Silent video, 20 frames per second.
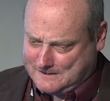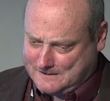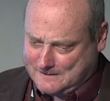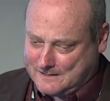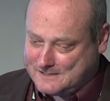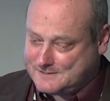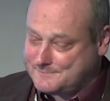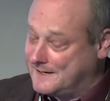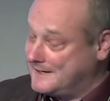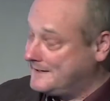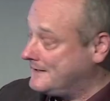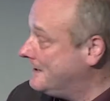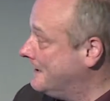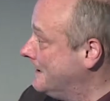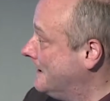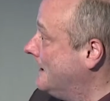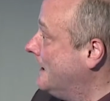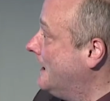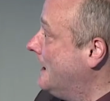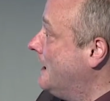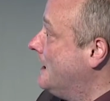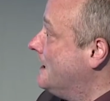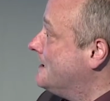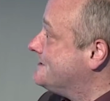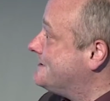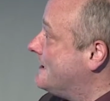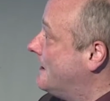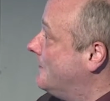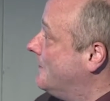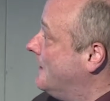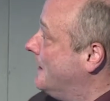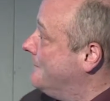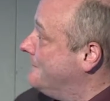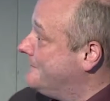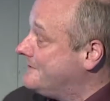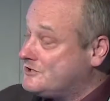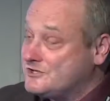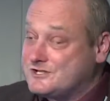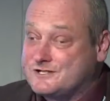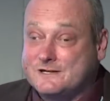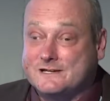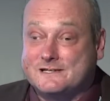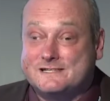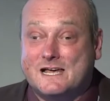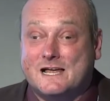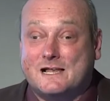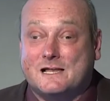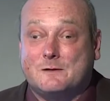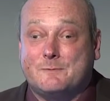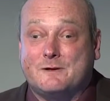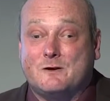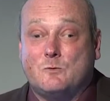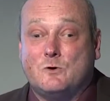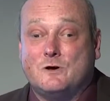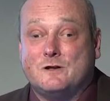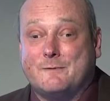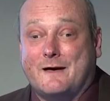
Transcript: That's better. So just to say a little bit of word